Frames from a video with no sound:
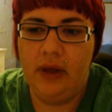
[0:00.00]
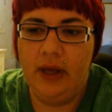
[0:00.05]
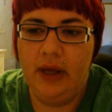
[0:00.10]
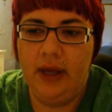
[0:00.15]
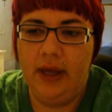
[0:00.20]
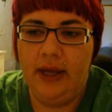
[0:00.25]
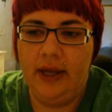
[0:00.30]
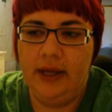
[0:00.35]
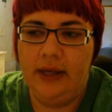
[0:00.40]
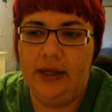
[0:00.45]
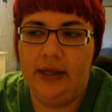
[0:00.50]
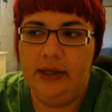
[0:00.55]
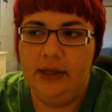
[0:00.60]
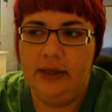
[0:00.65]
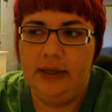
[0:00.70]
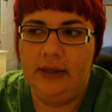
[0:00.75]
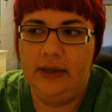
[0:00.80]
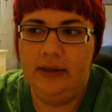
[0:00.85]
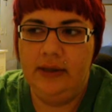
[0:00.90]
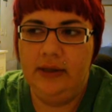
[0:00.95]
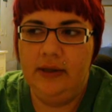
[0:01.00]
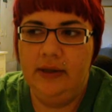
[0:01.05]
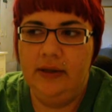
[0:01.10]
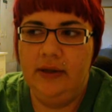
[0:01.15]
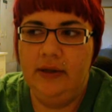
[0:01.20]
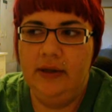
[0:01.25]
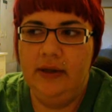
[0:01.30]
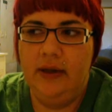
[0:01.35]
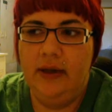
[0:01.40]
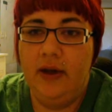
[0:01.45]
and
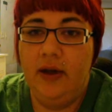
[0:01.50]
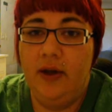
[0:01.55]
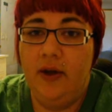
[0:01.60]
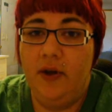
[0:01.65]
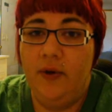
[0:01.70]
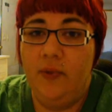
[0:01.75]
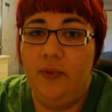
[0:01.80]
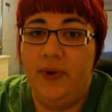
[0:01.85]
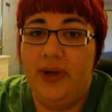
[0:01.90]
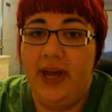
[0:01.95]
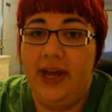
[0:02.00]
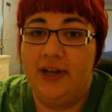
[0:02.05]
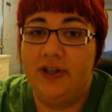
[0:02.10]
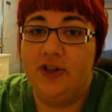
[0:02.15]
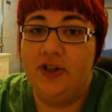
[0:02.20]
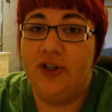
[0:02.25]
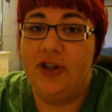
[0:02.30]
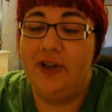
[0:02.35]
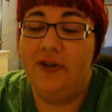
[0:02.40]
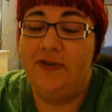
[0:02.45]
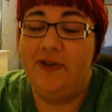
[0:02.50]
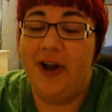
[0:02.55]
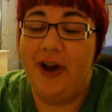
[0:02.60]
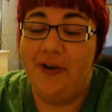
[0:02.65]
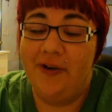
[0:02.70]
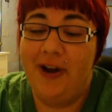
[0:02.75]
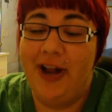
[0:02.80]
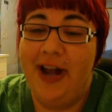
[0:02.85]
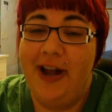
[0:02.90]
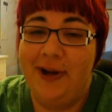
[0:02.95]
we actually
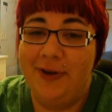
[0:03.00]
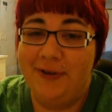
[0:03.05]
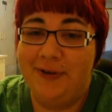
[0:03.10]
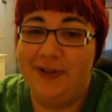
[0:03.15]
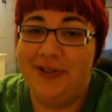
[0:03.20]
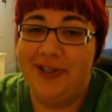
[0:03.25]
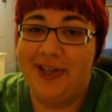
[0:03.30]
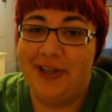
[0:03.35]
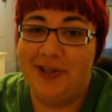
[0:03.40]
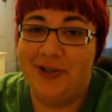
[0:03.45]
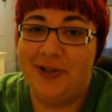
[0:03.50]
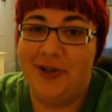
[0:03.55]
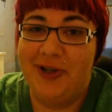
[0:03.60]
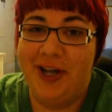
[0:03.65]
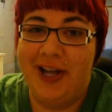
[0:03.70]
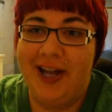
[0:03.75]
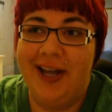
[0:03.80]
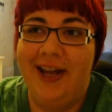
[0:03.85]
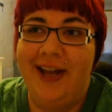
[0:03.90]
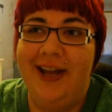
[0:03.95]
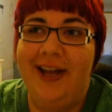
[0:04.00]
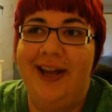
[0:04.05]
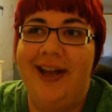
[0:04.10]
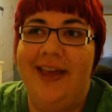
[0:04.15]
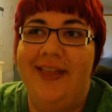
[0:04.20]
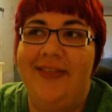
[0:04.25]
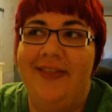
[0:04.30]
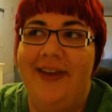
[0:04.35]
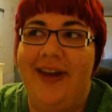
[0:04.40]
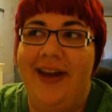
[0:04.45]
found a house yesterday.
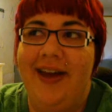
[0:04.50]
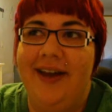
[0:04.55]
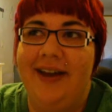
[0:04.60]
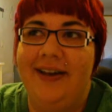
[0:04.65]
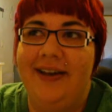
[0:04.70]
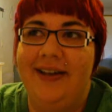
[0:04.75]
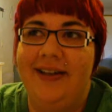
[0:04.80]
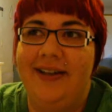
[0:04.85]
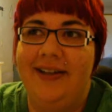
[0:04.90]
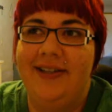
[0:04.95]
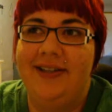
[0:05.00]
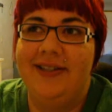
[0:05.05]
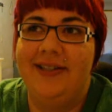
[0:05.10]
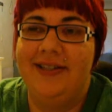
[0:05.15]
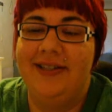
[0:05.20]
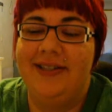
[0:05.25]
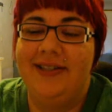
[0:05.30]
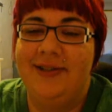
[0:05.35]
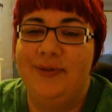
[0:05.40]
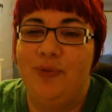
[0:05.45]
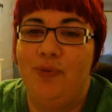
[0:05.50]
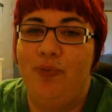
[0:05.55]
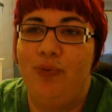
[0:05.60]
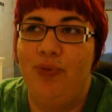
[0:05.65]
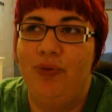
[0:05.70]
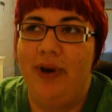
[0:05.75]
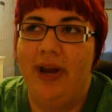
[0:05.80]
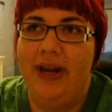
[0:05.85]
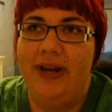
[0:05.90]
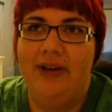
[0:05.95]
That it's, it's a
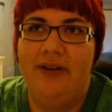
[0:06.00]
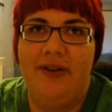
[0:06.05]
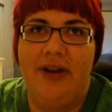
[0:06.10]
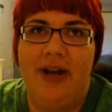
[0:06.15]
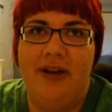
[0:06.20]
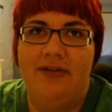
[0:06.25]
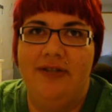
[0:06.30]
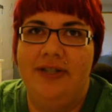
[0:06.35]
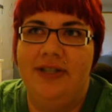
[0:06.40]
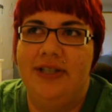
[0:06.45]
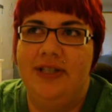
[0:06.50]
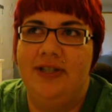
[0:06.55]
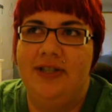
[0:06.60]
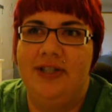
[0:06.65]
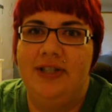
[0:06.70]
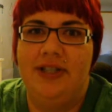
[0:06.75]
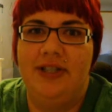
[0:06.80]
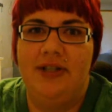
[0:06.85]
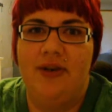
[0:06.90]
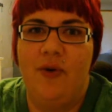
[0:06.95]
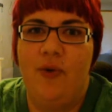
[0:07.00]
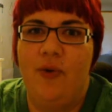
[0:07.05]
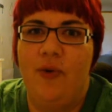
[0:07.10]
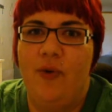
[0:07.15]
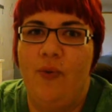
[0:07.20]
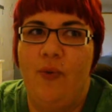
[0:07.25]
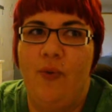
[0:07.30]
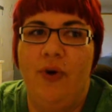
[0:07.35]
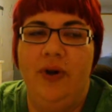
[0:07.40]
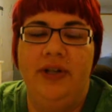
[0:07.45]
brand new house. It's just
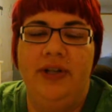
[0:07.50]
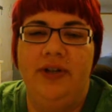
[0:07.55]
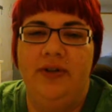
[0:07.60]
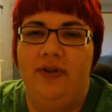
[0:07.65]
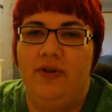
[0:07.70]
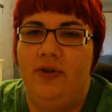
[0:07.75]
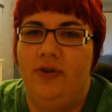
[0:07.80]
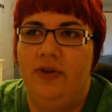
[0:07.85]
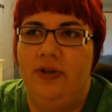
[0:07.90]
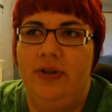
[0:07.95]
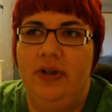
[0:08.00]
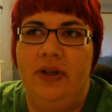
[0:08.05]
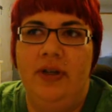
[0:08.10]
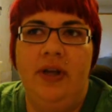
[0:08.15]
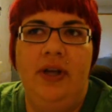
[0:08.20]
one year old.